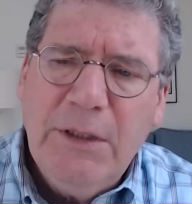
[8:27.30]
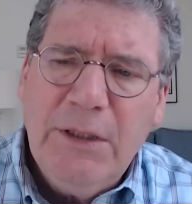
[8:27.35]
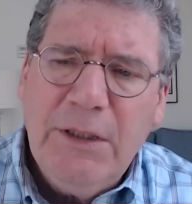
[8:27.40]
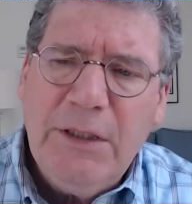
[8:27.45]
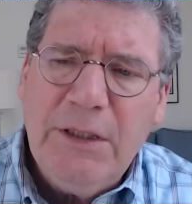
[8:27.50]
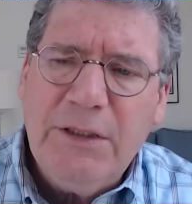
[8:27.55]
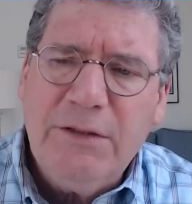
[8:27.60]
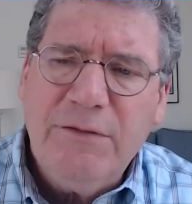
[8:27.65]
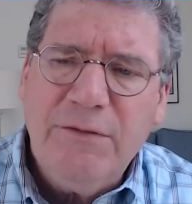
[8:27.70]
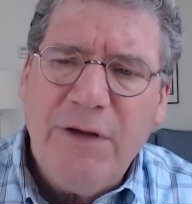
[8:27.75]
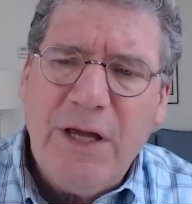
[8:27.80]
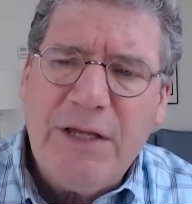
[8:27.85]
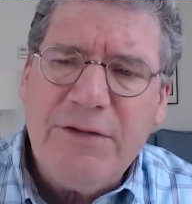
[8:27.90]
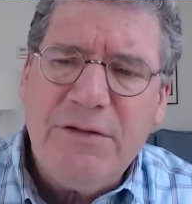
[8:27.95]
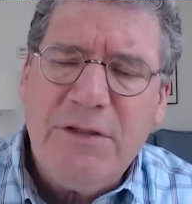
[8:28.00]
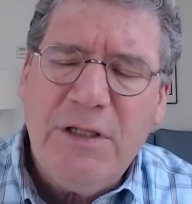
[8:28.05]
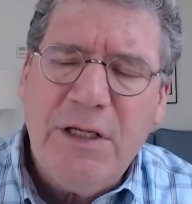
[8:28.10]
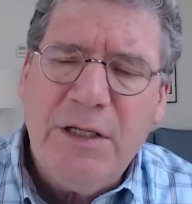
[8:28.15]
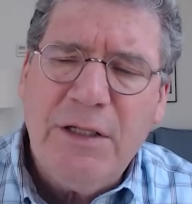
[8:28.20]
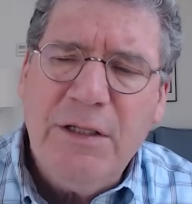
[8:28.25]
Yeah, it's
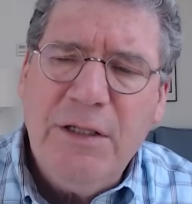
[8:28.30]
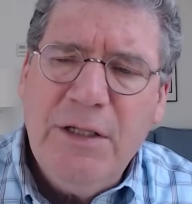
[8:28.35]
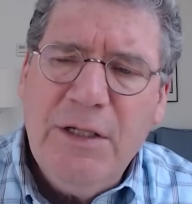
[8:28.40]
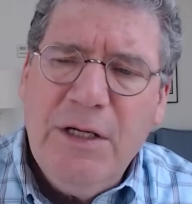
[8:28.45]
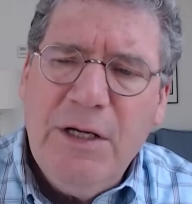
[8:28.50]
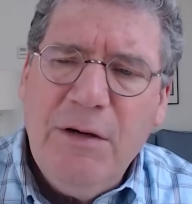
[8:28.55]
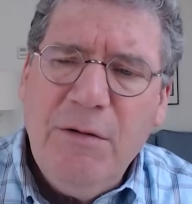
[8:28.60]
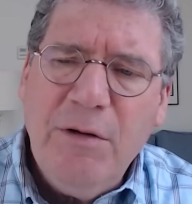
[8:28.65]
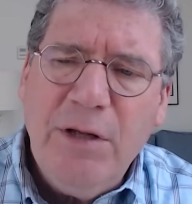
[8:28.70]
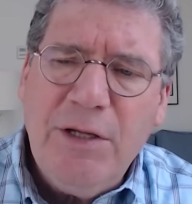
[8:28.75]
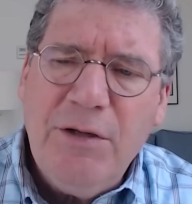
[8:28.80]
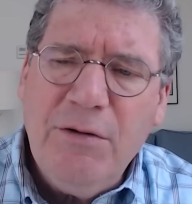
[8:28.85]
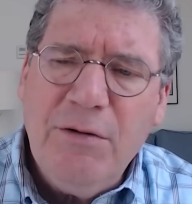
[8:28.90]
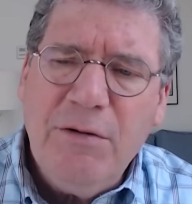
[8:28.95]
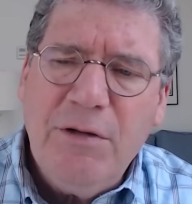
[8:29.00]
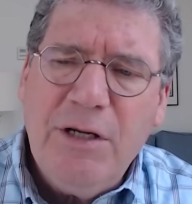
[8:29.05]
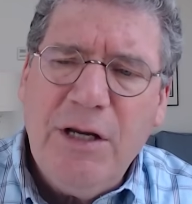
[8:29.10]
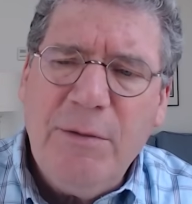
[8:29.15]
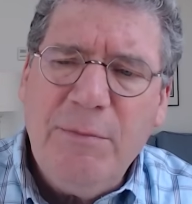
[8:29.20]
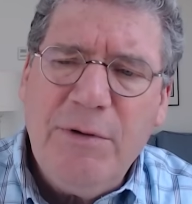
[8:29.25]
fascinating. Well, I
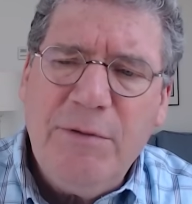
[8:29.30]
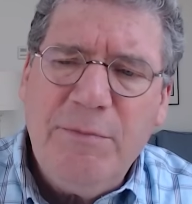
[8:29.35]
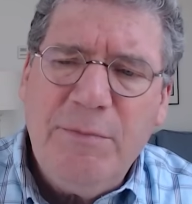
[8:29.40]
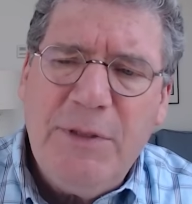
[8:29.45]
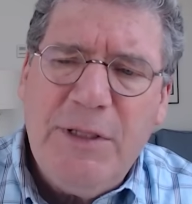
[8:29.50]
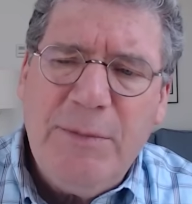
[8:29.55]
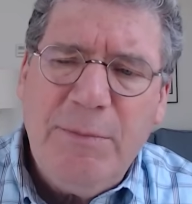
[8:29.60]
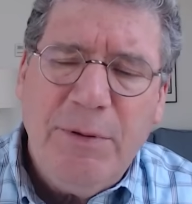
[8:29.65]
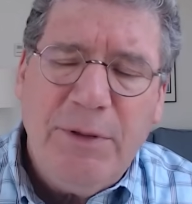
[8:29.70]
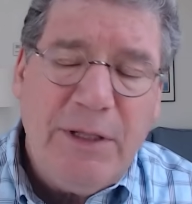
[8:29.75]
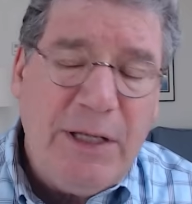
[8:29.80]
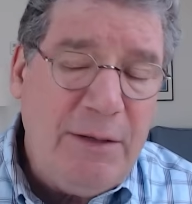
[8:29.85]
know a number of people,